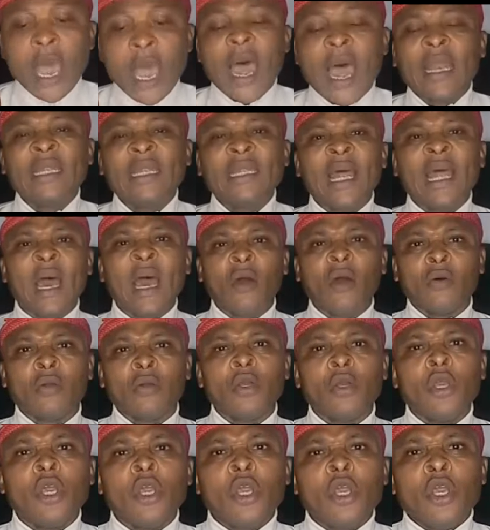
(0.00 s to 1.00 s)
And
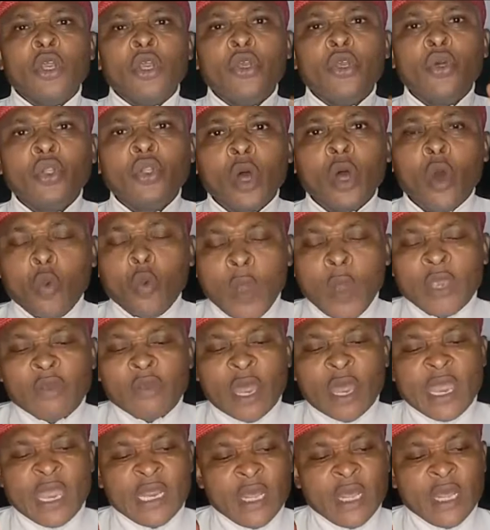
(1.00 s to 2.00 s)
now, you know, when
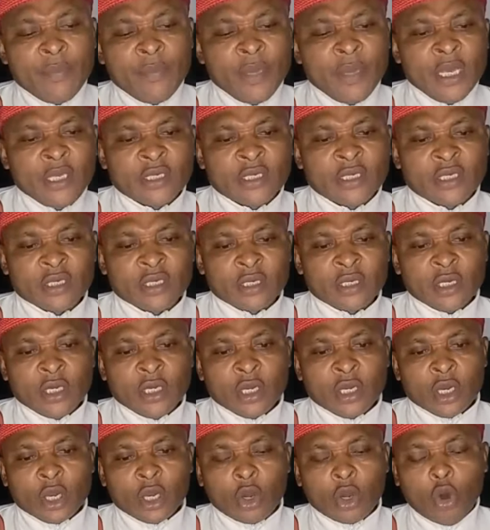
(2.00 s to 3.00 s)
your enemies
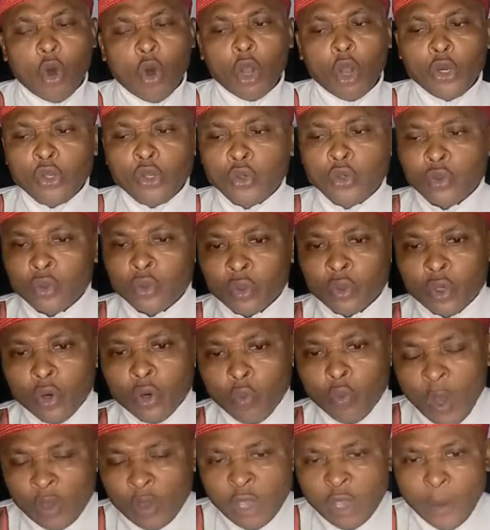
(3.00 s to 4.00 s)
call you,
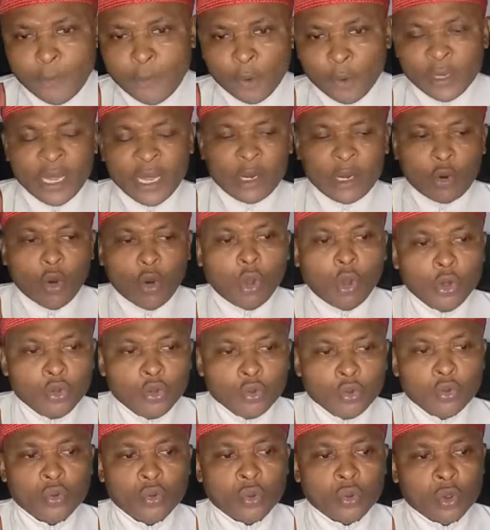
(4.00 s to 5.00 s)
when your brother call
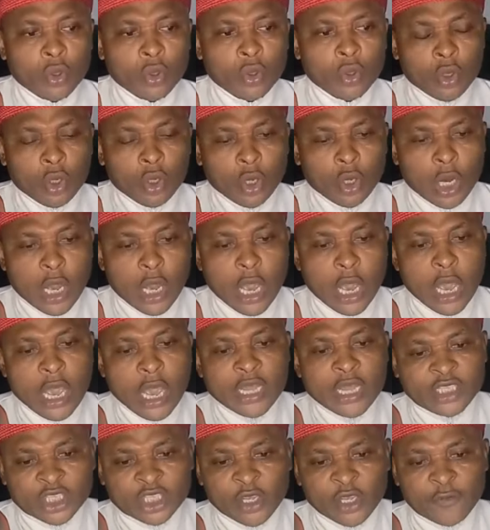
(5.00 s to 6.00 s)
you
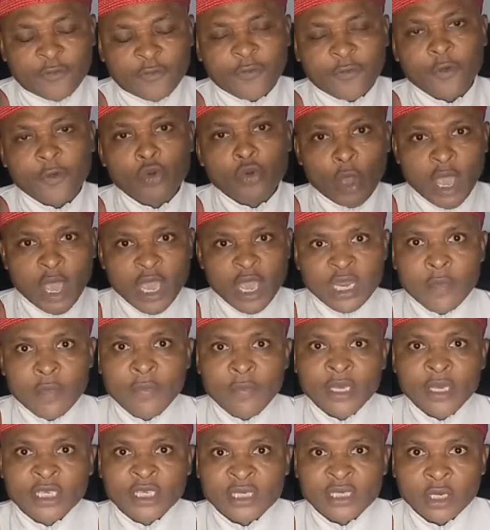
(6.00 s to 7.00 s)
a thief, your
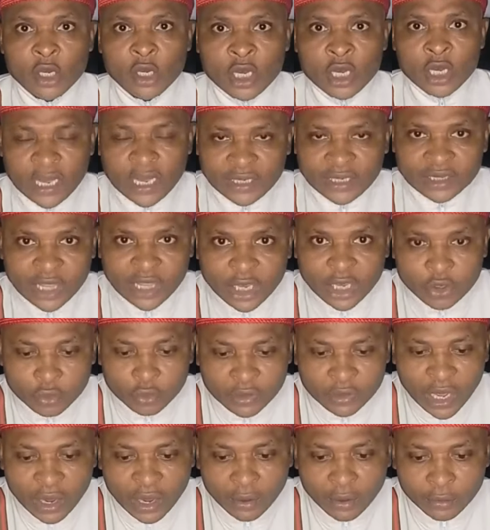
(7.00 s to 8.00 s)
enemies can take you
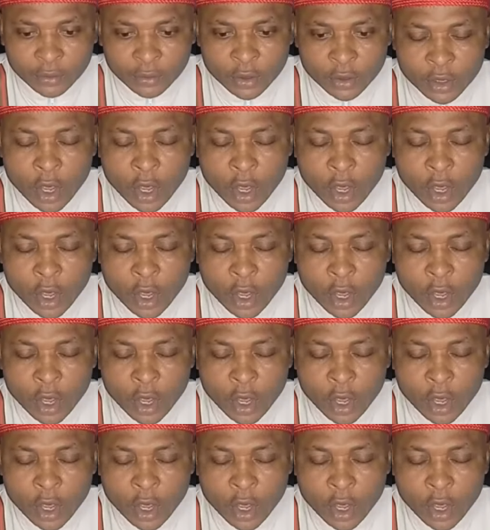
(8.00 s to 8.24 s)
down.